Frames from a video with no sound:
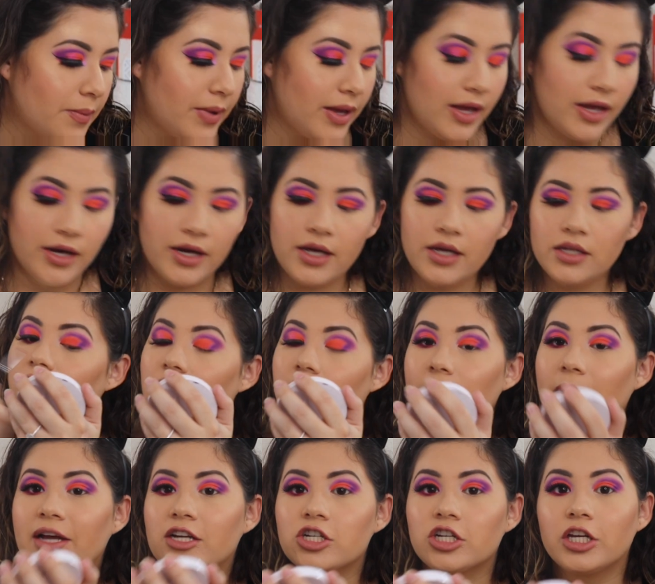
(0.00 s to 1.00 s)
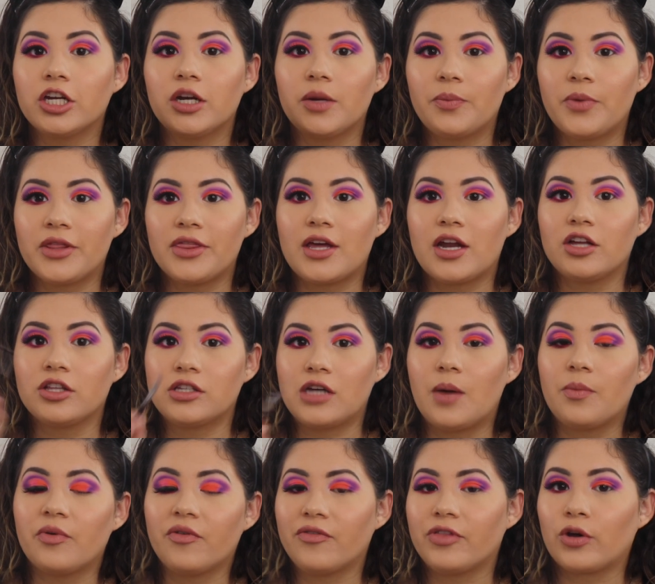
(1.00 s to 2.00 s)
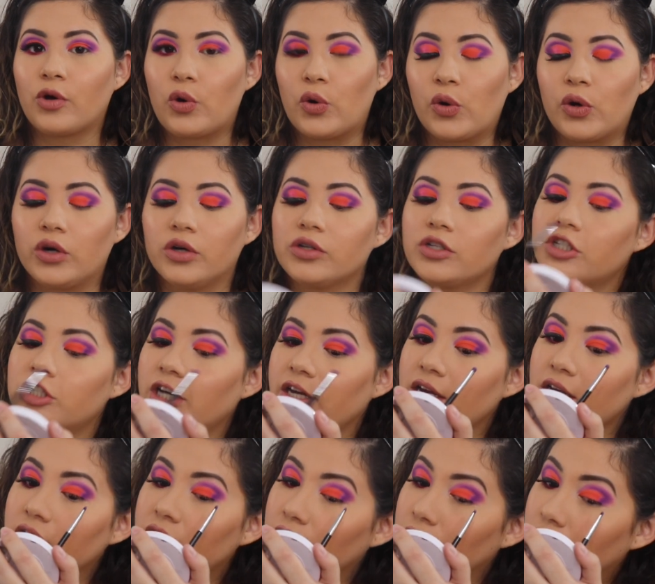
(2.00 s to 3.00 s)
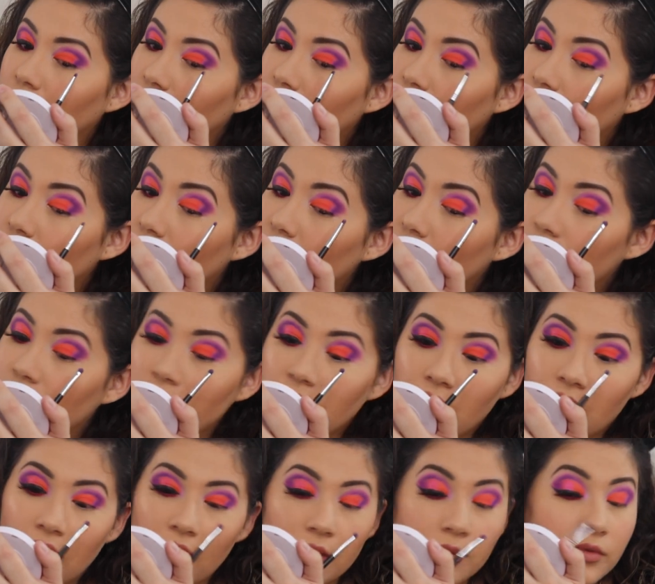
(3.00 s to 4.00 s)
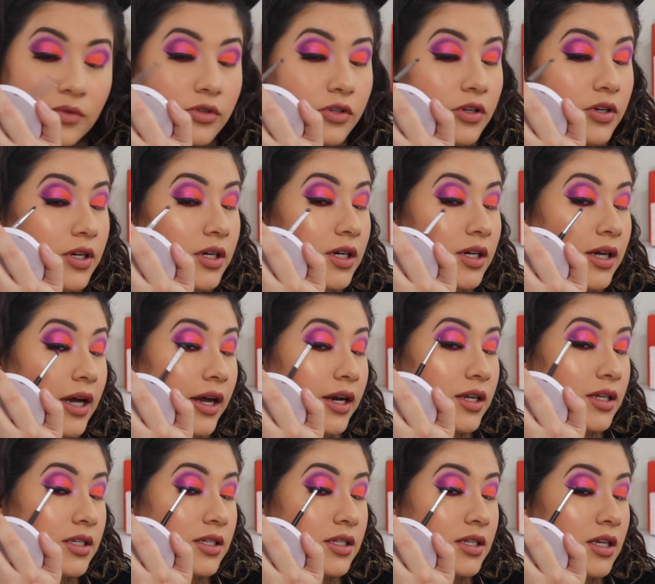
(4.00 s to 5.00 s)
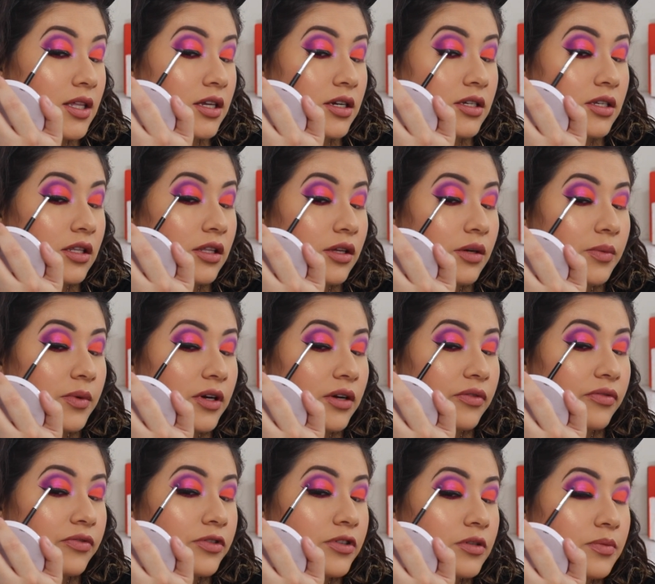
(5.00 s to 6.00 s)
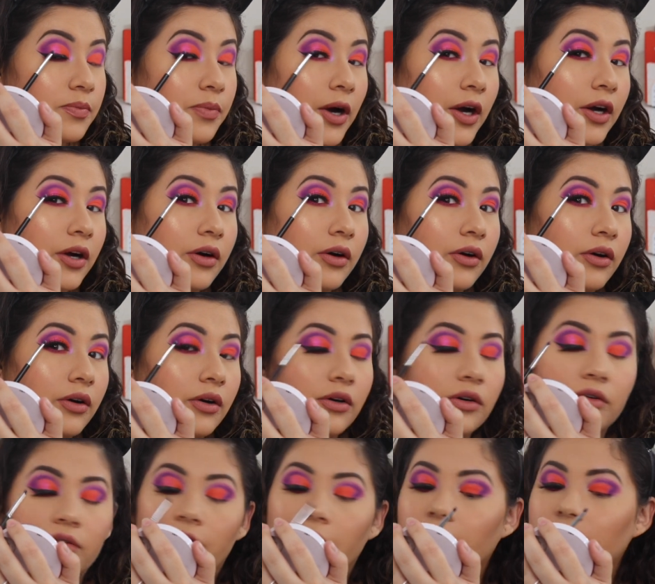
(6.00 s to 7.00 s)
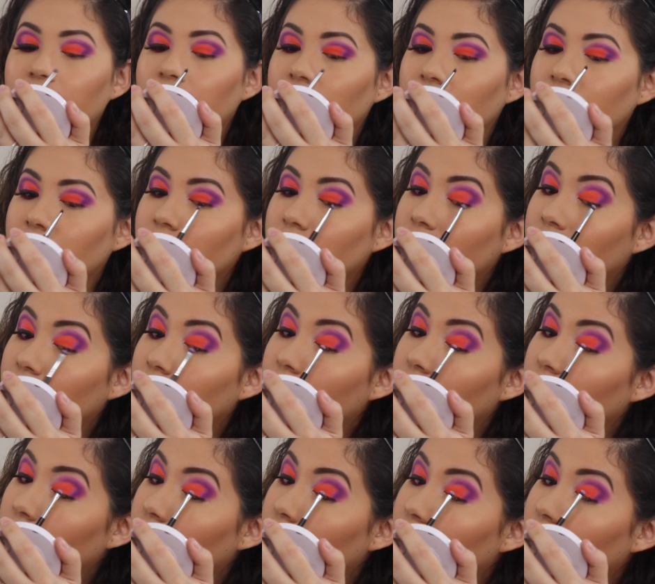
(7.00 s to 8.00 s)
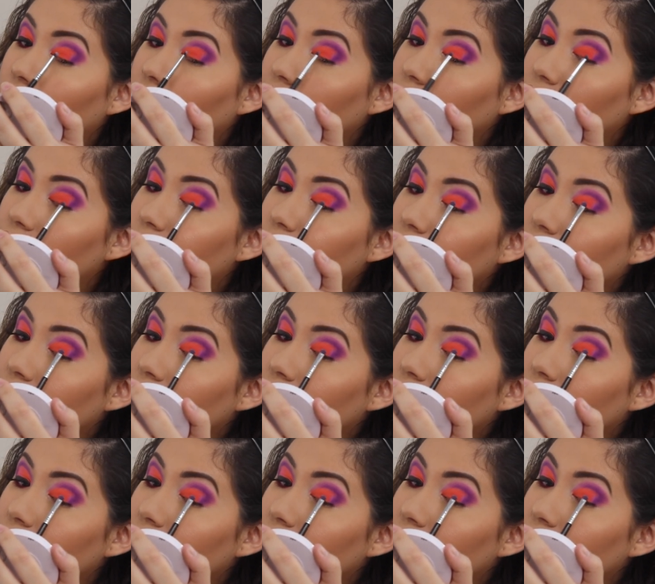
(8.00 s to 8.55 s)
I'm In It, and I'm actually going to put that on top of the coral shade. So you can kind of see there's a little bit of sparkle right here. That's